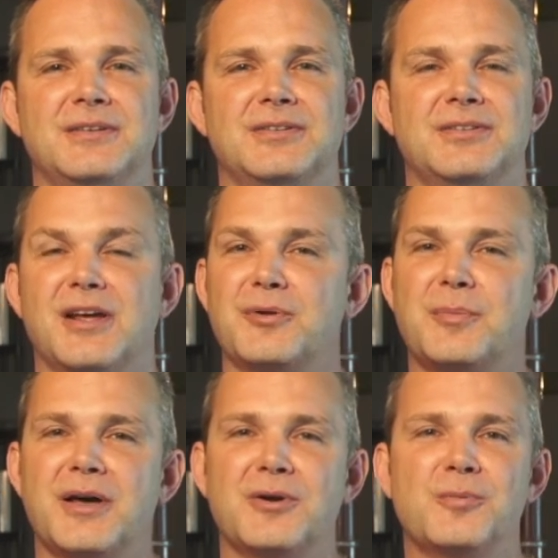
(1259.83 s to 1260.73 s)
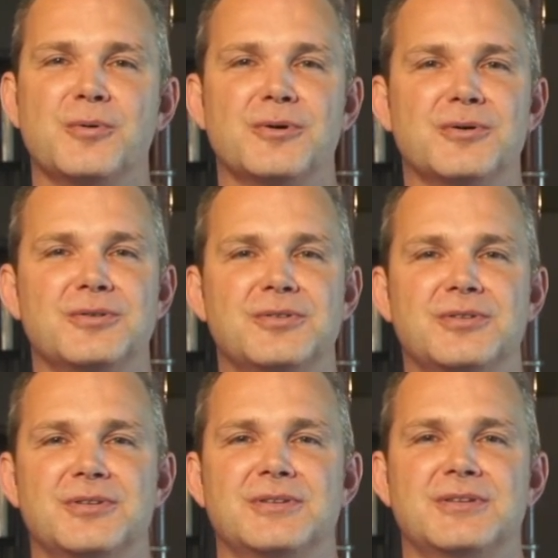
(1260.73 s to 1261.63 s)
It's not about our
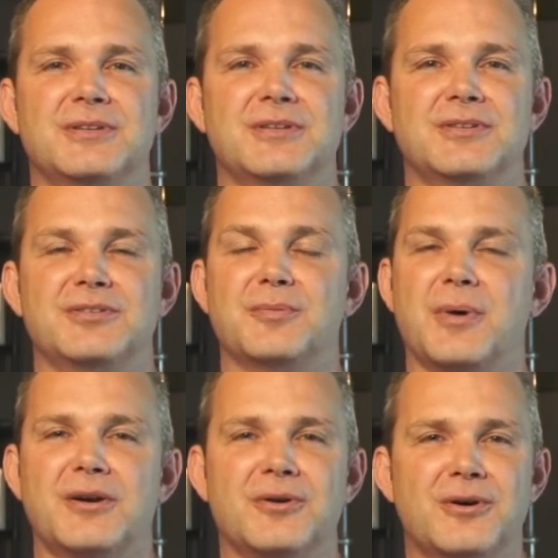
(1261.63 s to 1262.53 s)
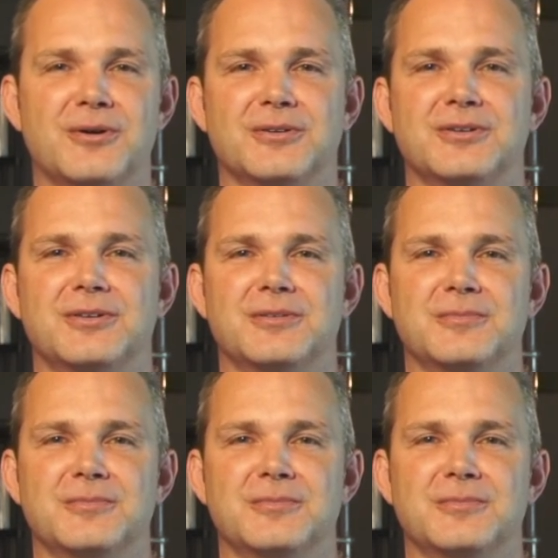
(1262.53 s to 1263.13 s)
words, it's about our heart.